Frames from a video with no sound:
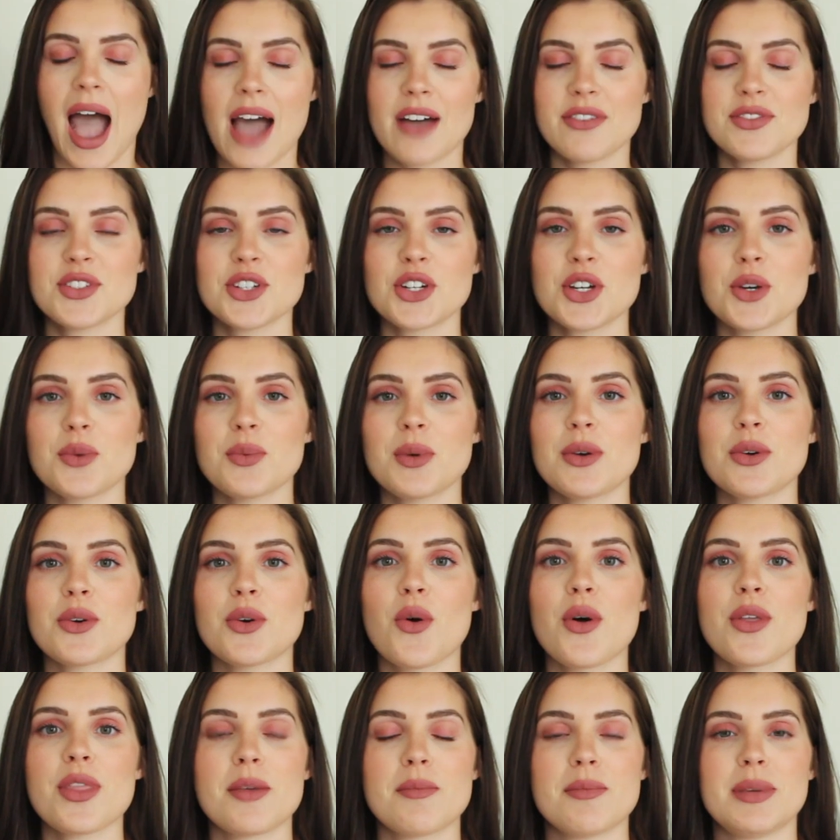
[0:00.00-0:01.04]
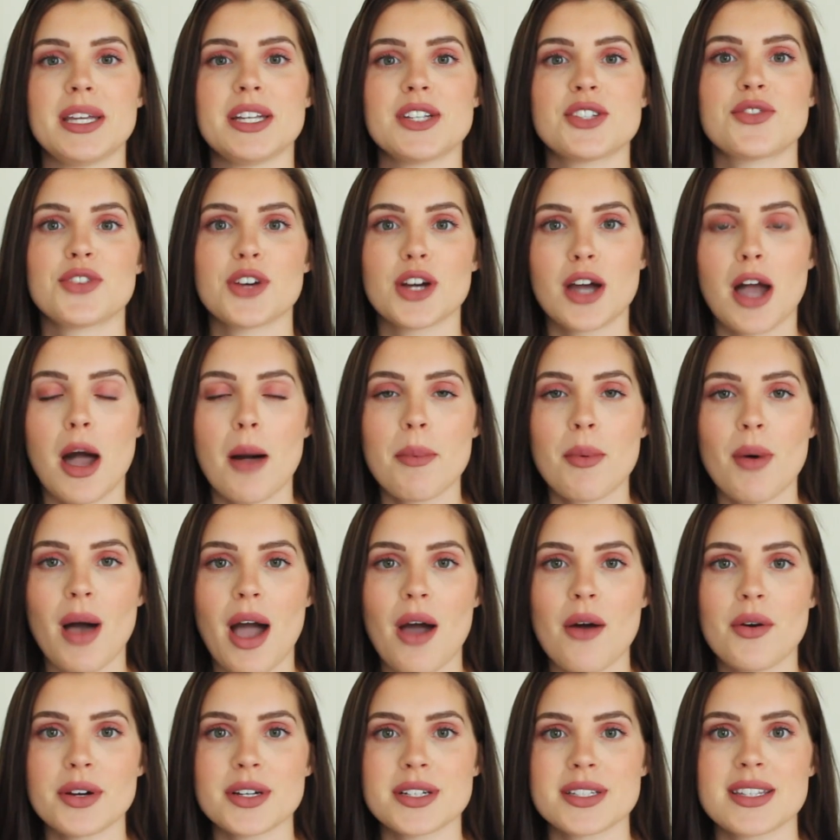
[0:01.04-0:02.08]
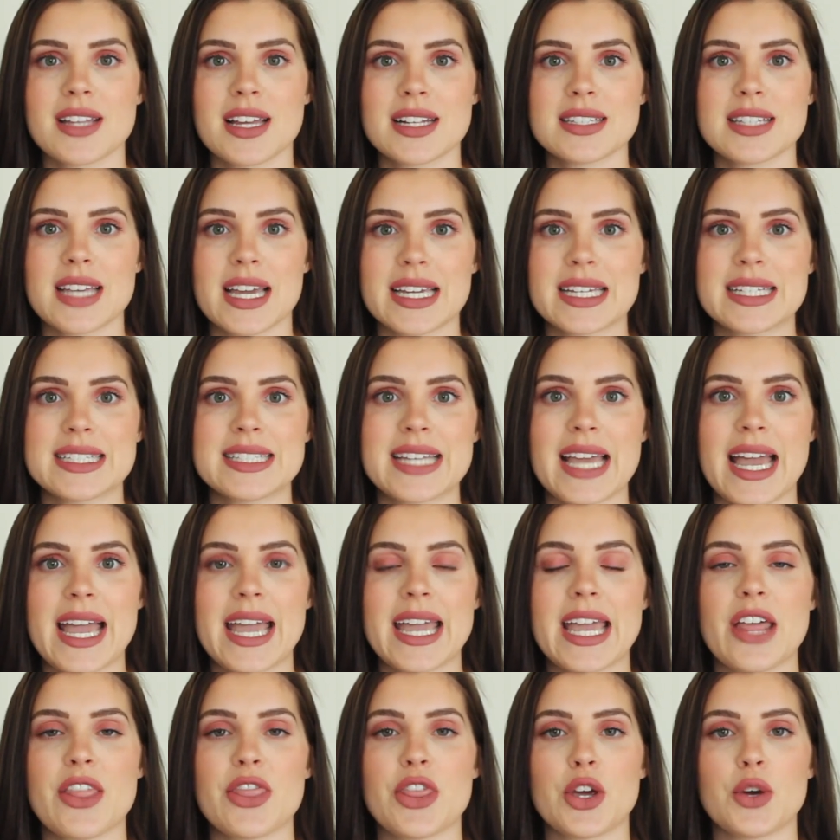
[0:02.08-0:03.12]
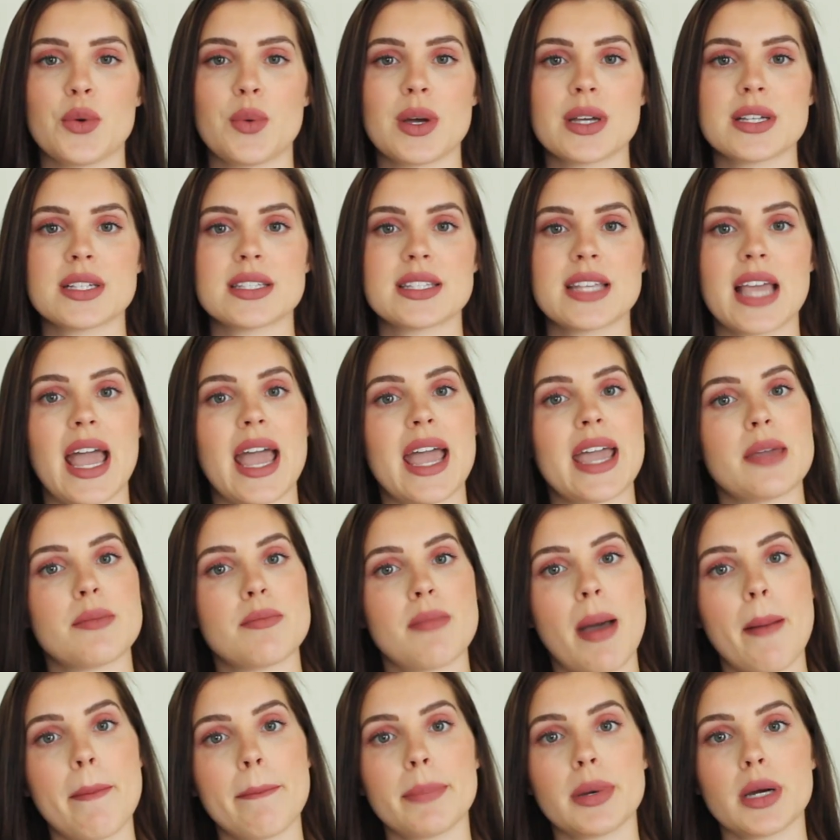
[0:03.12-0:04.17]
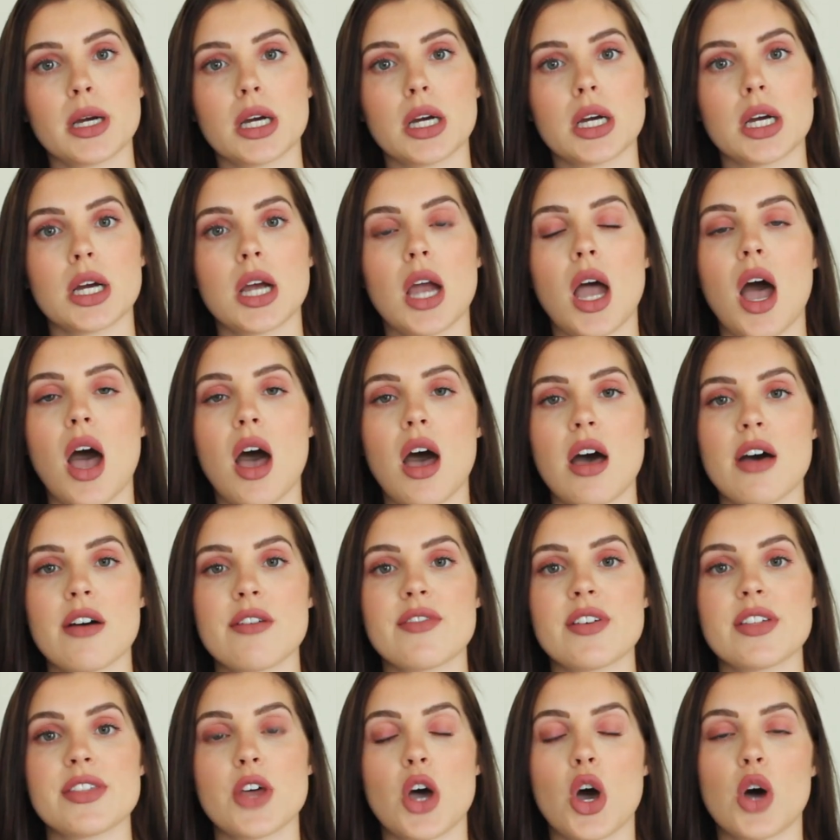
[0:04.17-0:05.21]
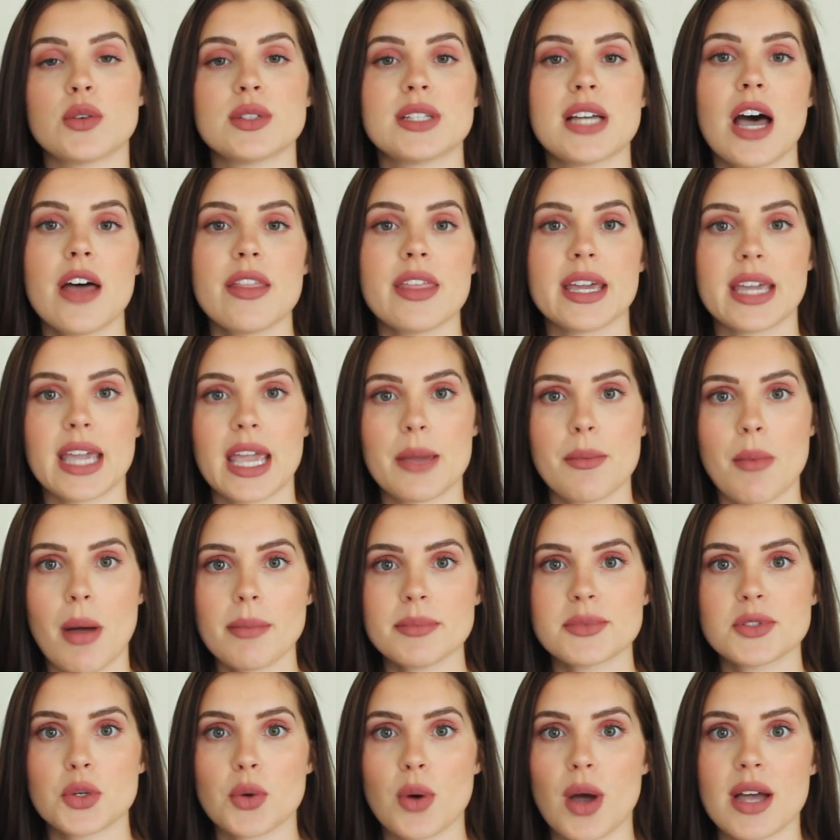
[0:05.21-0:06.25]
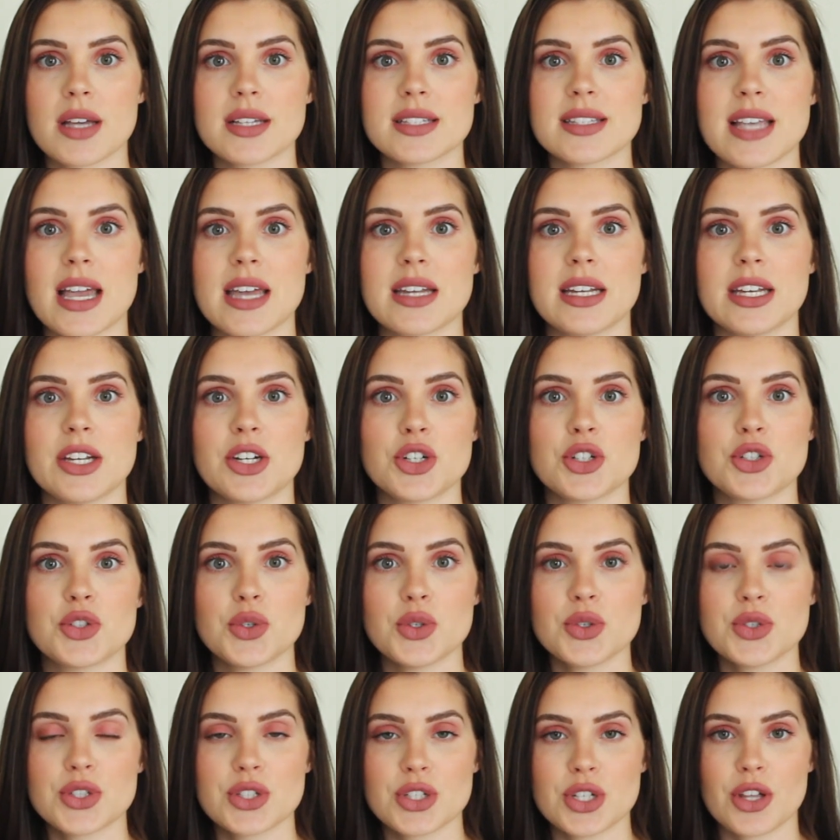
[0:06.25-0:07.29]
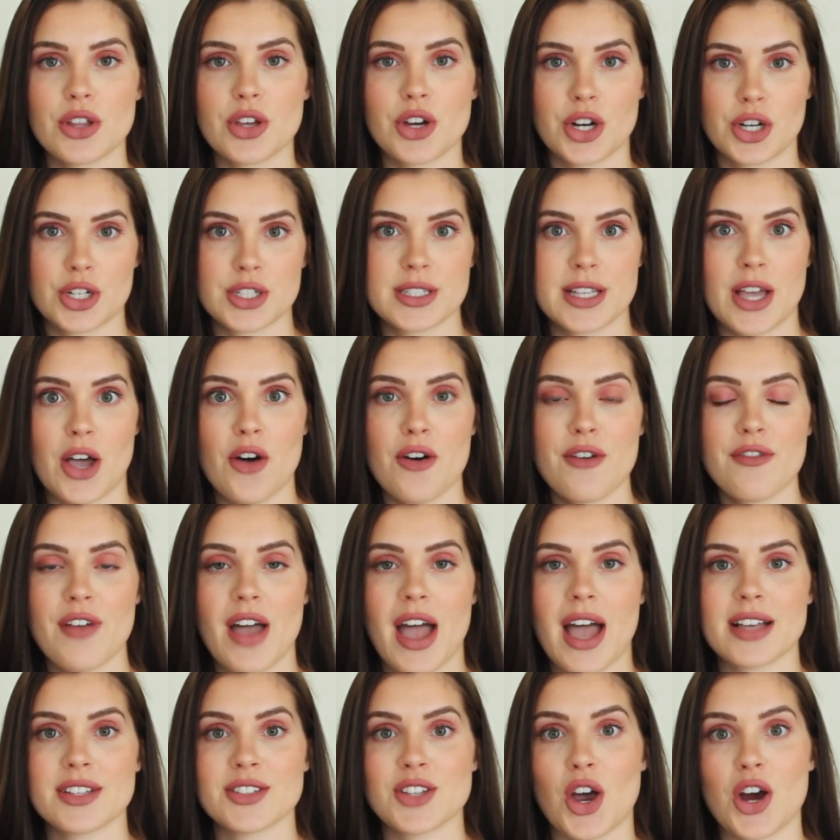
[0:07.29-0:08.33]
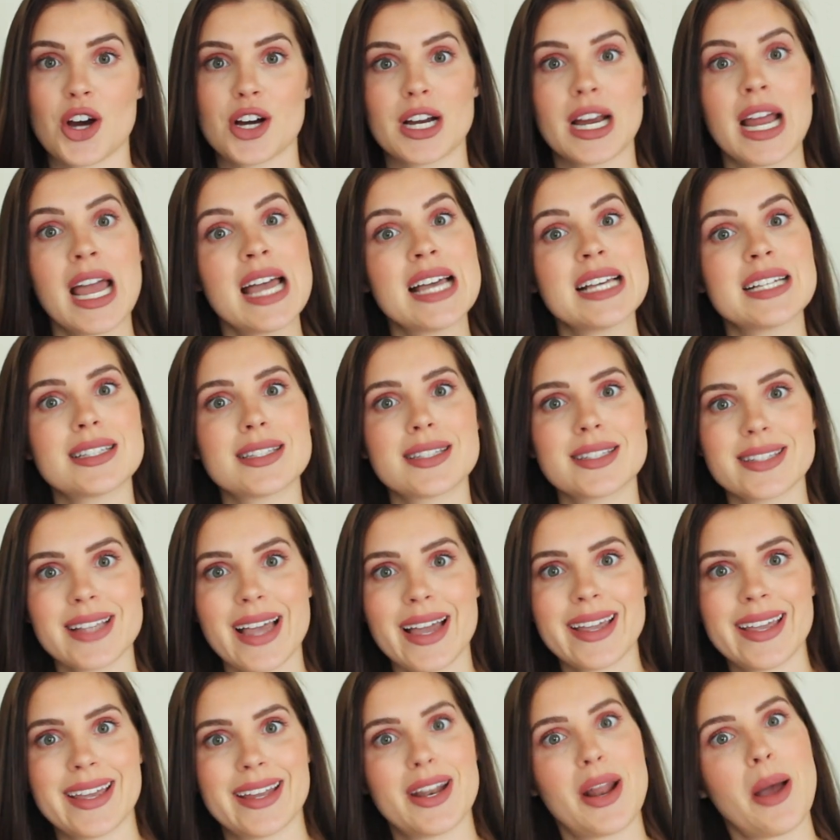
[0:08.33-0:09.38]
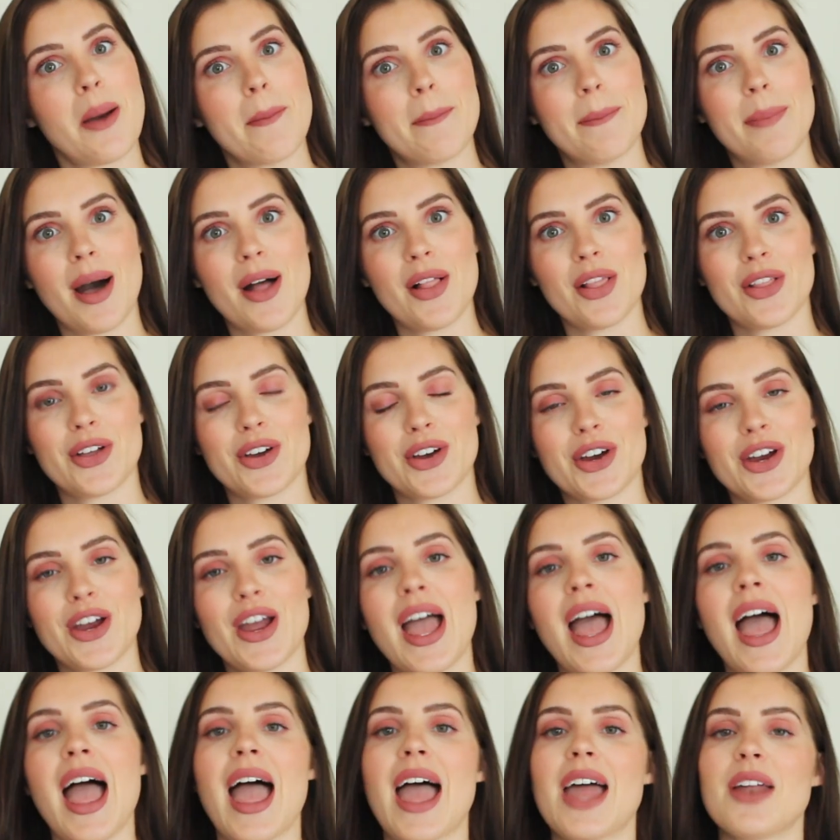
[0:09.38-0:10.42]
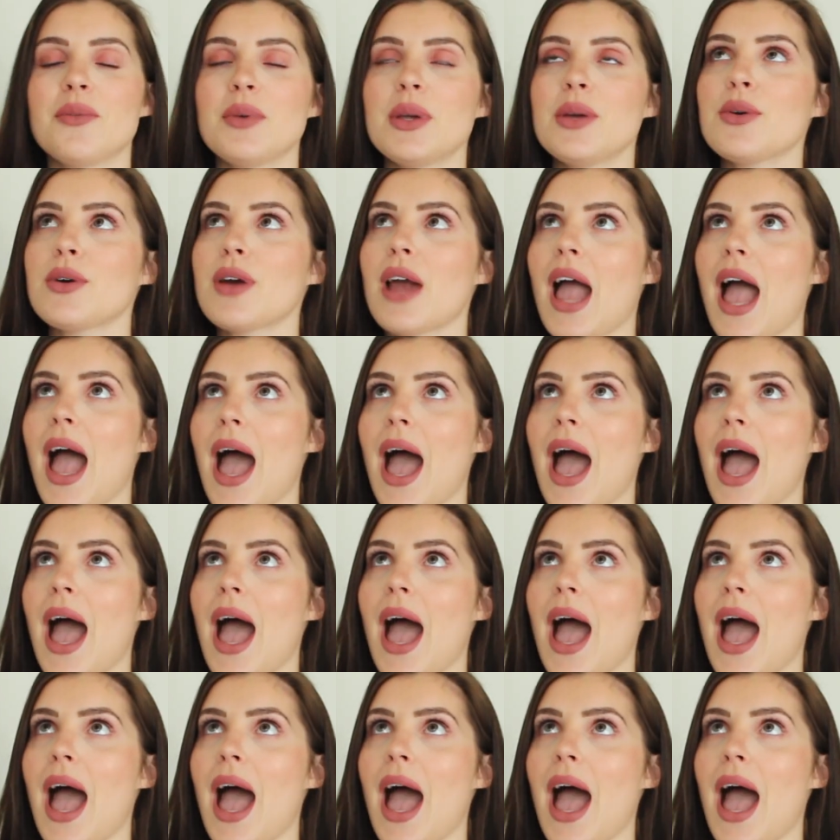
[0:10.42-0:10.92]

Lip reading: After we were on the beach for a couple hours on that second day, there was a member of the hotel that came up to us and introduced herself as our second butler. And we were